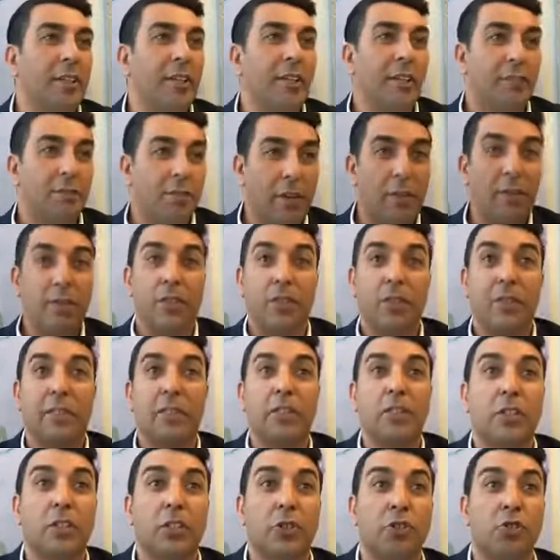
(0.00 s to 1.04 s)
Mm-hmm. If you ever see that
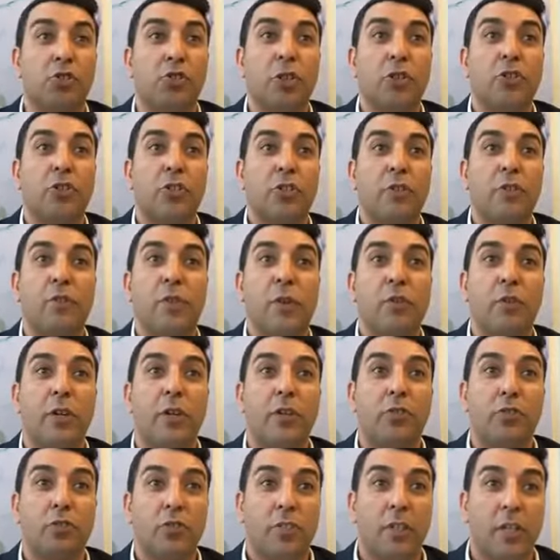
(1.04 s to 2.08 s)
the construction is very
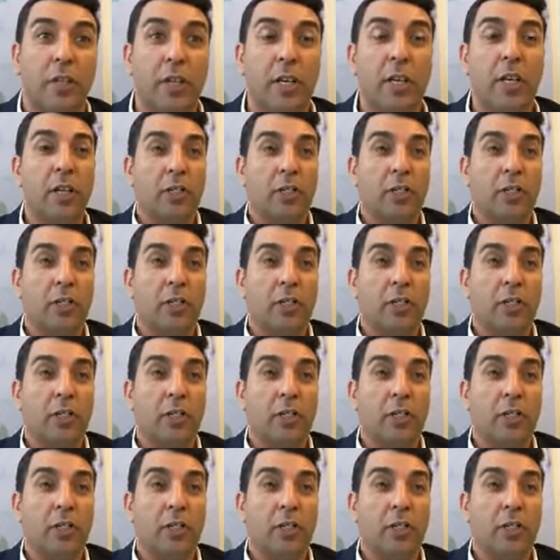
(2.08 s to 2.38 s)
interesting.